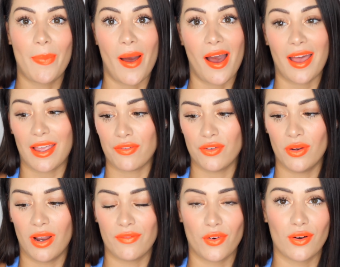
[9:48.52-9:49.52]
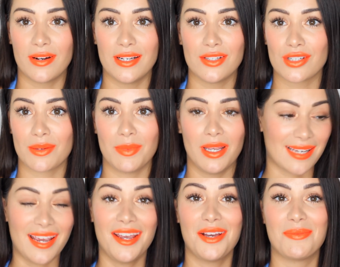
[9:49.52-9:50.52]
But if you love orange, I mean,
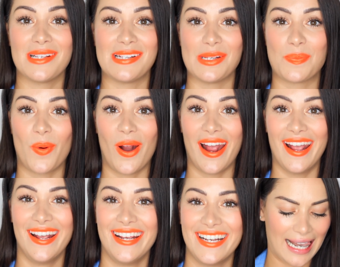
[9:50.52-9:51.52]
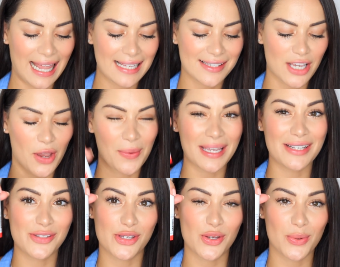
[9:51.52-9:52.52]
damn, this is bright. Let's go
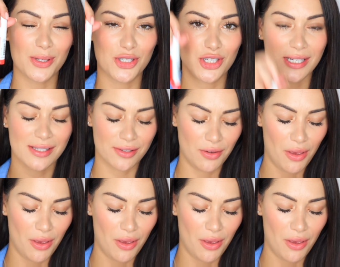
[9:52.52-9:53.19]
into She's,